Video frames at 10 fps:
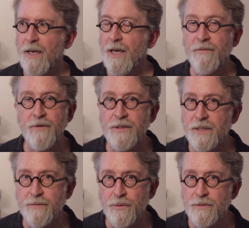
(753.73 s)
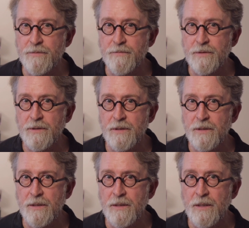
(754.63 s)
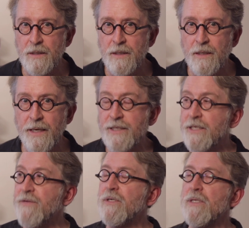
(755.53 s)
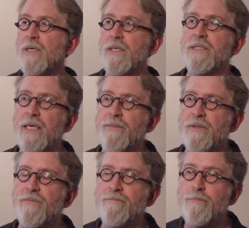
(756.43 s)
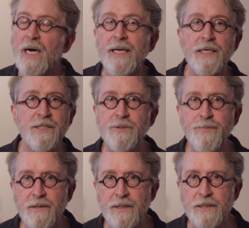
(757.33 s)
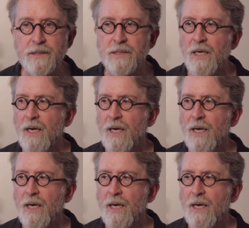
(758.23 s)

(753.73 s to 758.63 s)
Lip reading: everything improved. And to give you a little example of my experience,